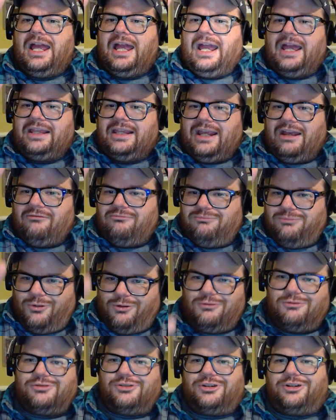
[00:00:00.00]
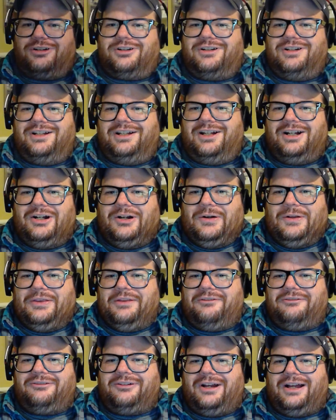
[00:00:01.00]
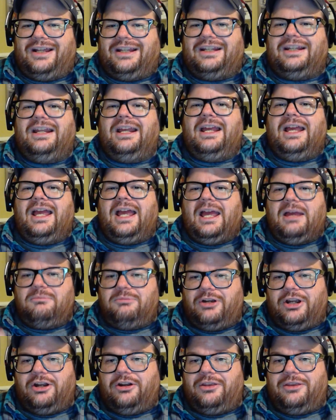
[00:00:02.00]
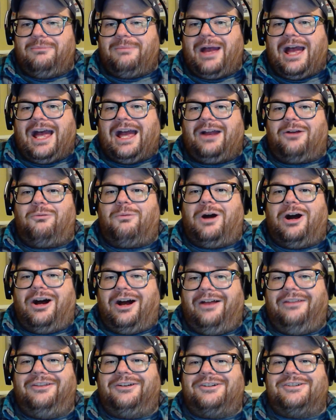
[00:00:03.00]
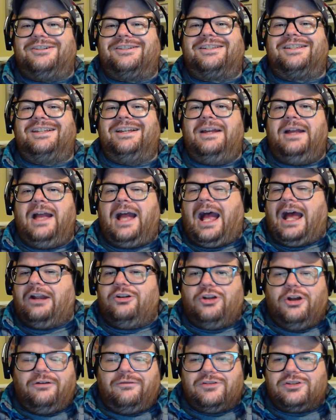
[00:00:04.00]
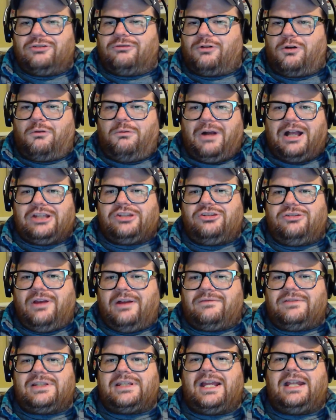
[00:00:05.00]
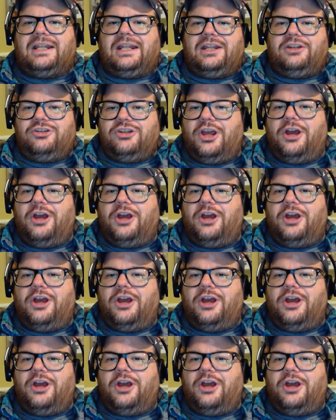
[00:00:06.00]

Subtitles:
and they have Bulger on the front and Brady on the back, while others, I don't know if it's a request you have to send in.